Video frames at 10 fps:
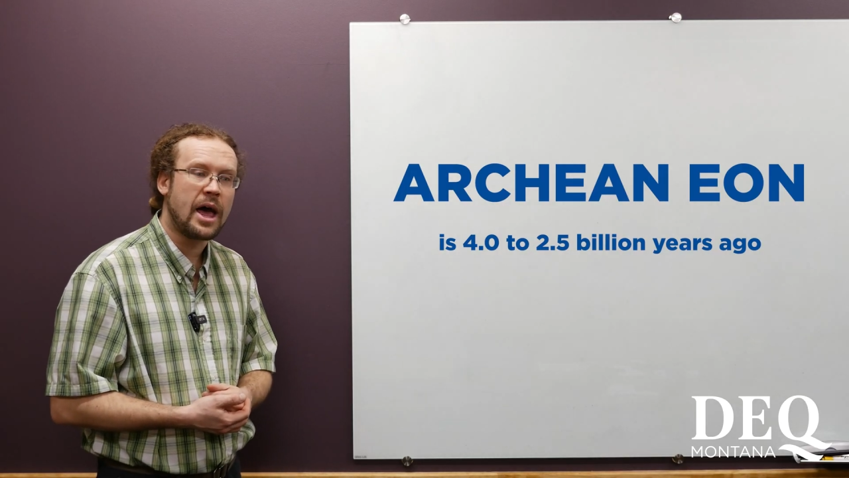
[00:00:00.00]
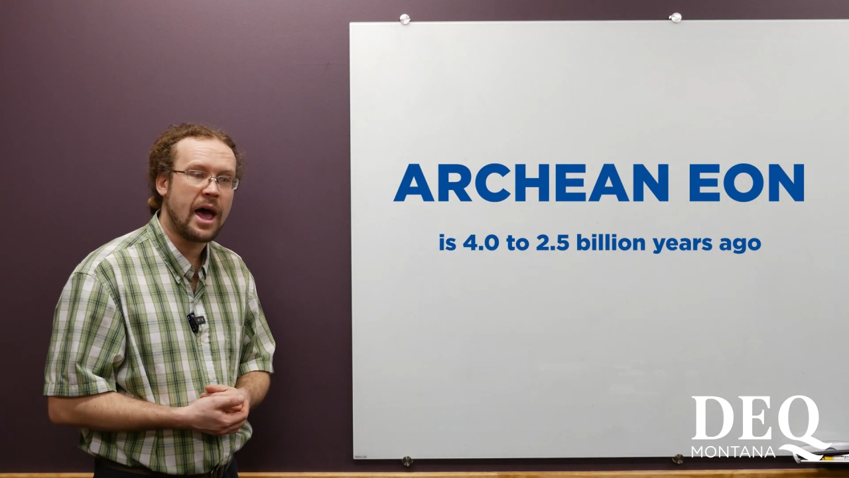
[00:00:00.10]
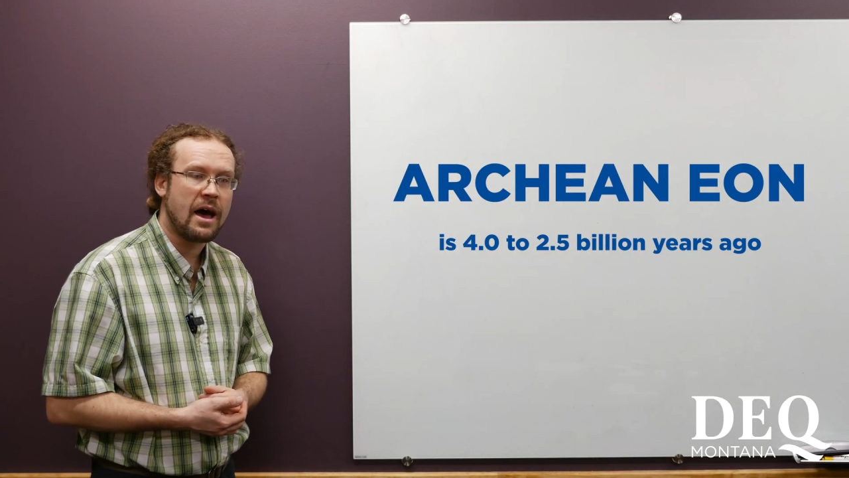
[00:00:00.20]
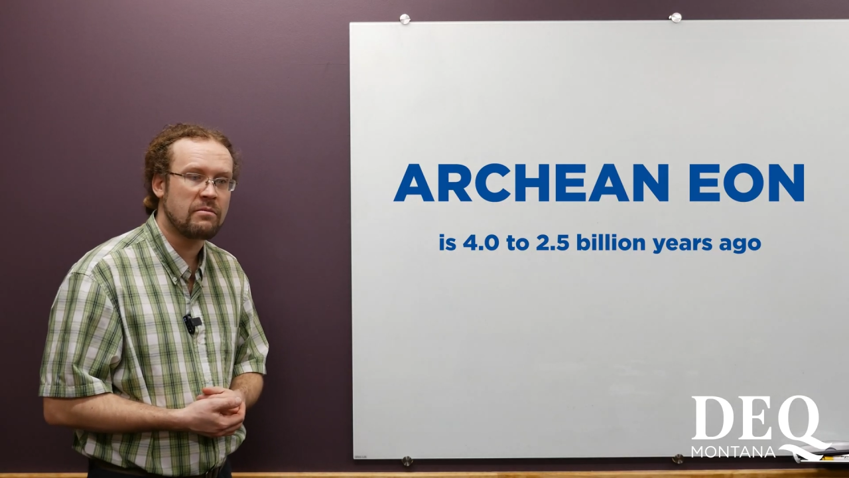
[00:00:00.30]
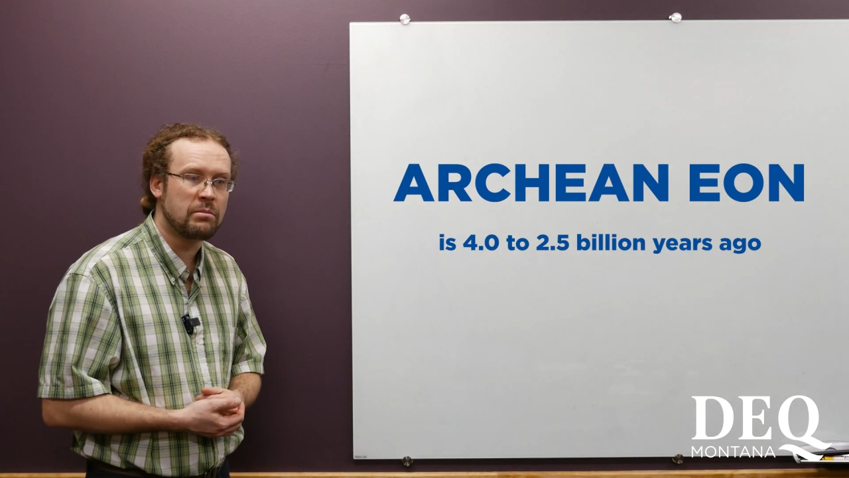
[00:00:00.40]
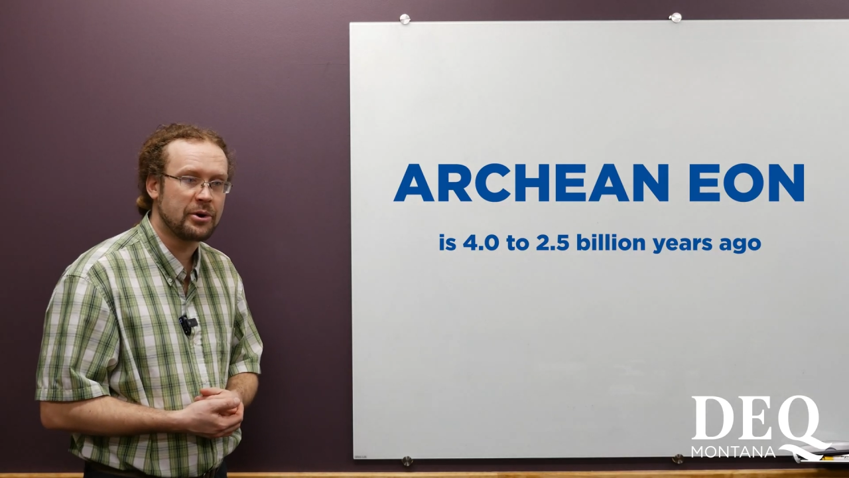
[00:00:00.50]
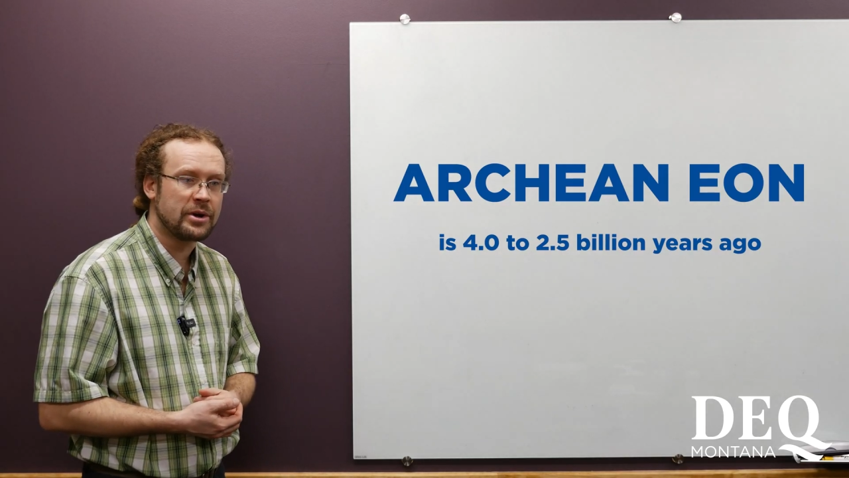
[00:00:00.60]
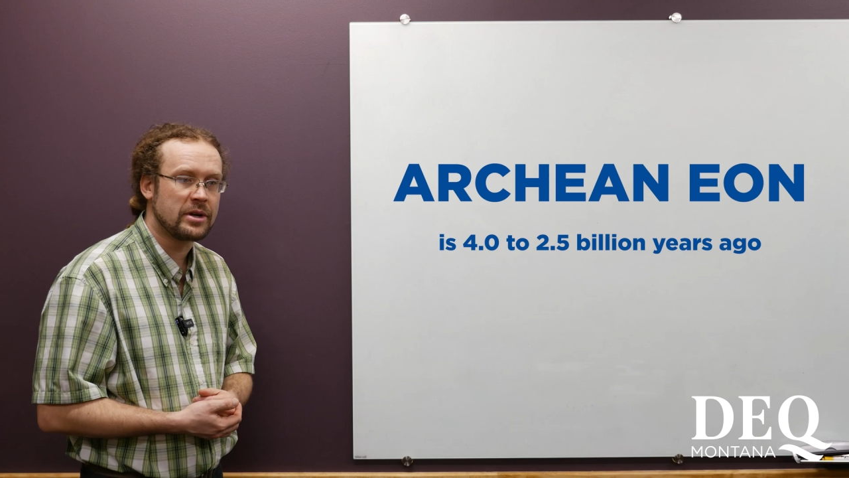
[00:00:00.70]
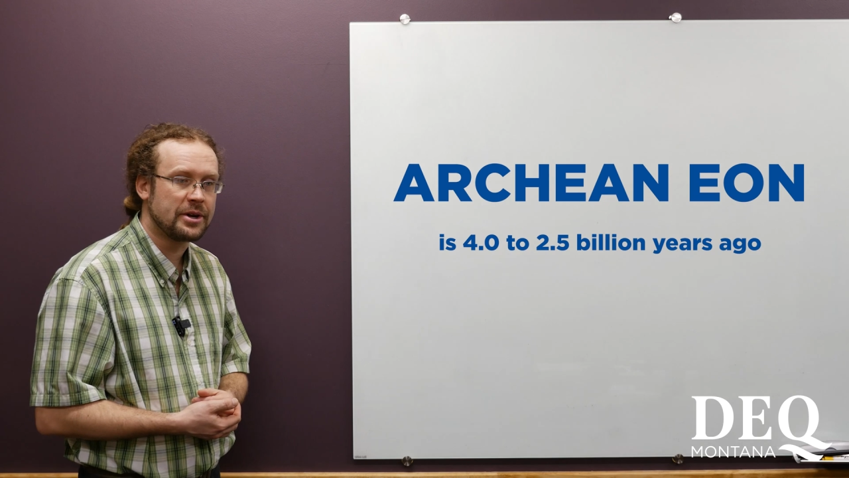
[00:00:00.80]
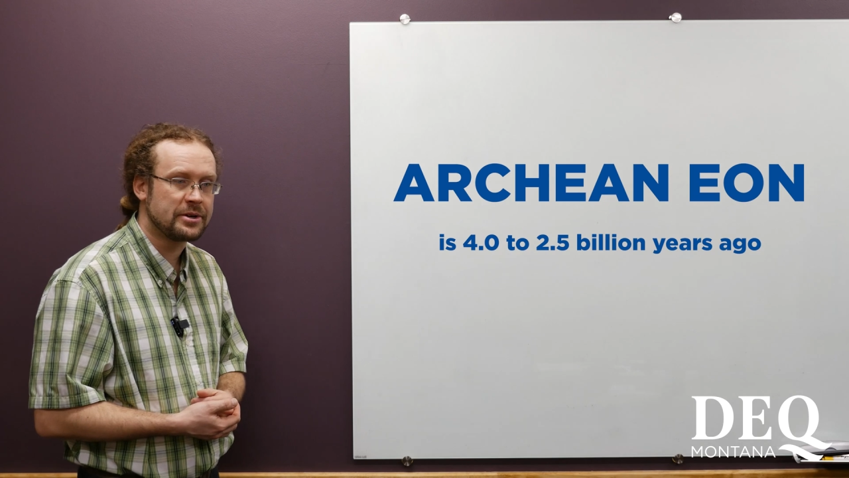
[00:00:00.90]
half
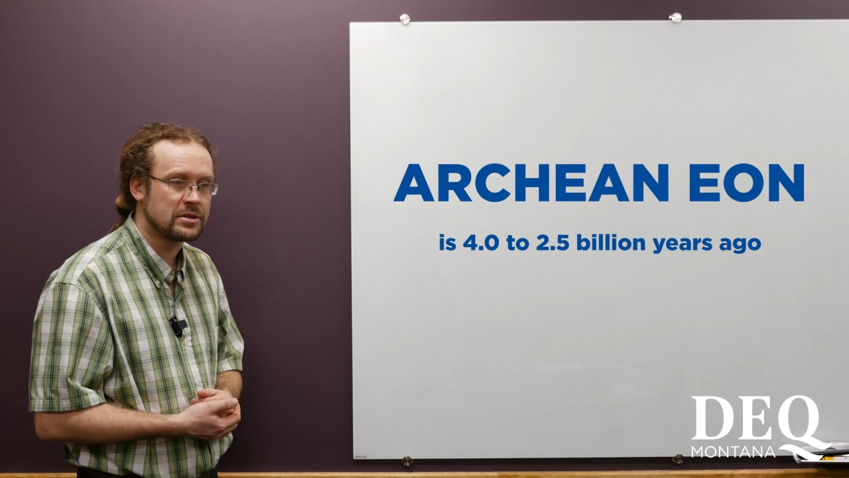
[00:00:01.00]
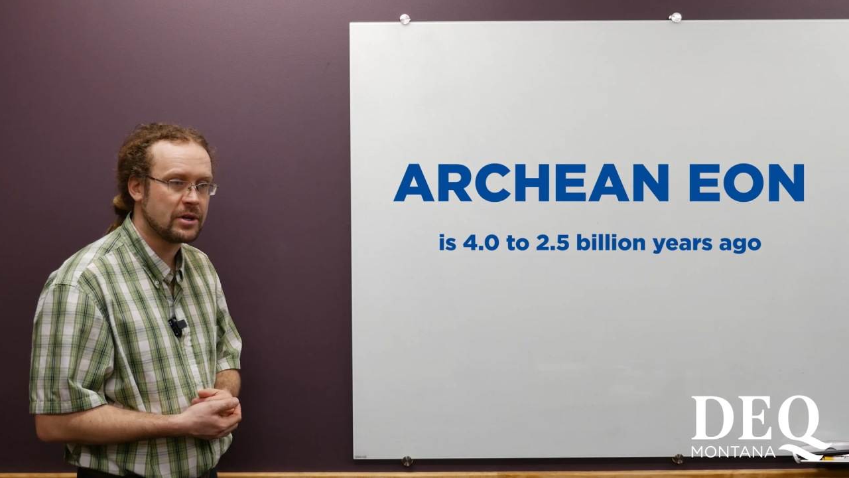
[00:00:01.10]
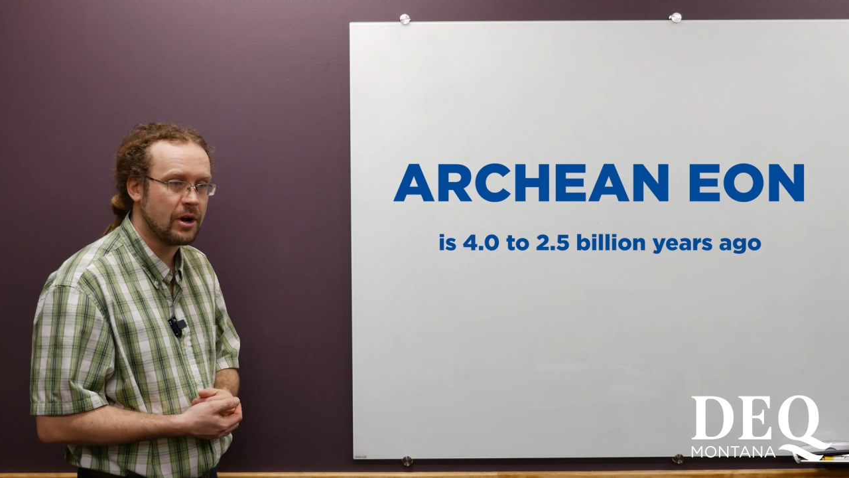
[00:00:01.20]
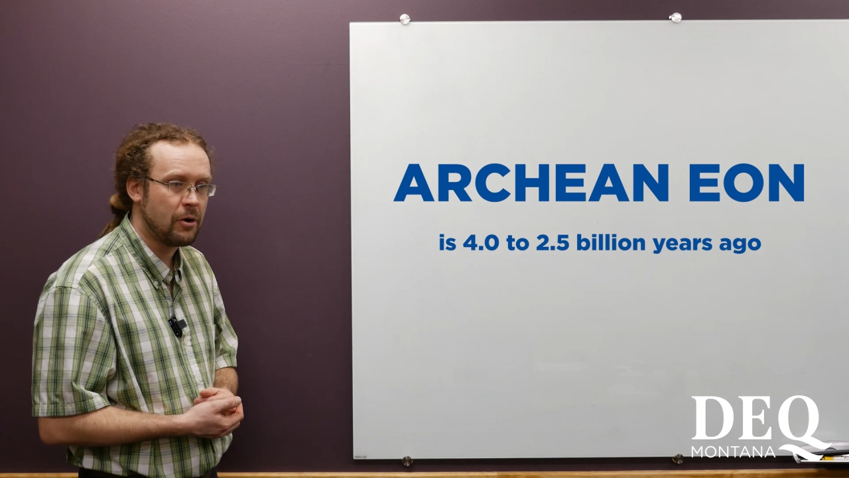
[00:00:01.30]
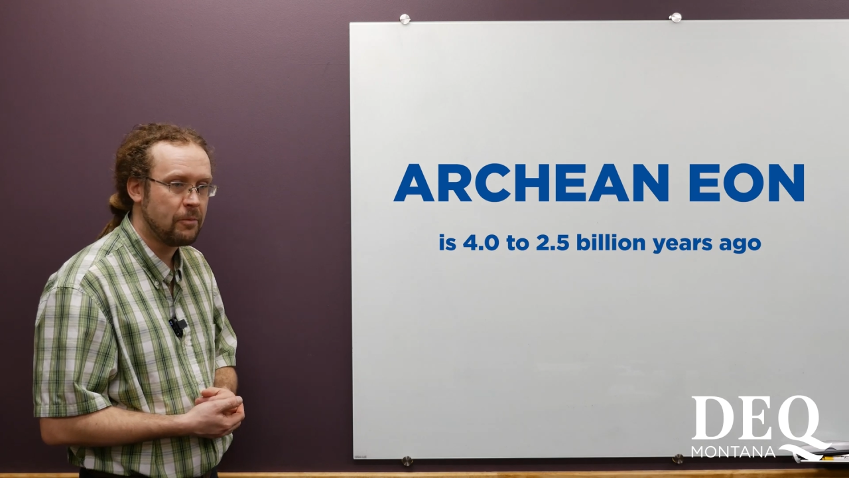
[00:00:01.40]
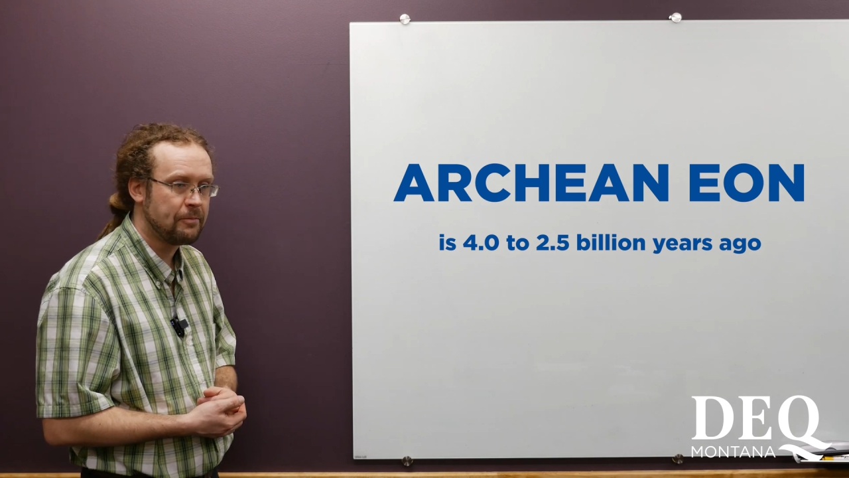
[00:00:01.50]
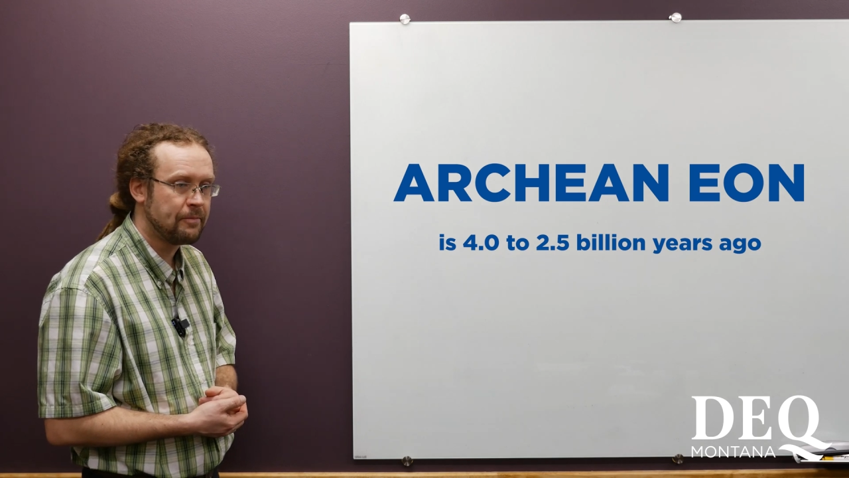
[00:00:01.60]
billion years ago.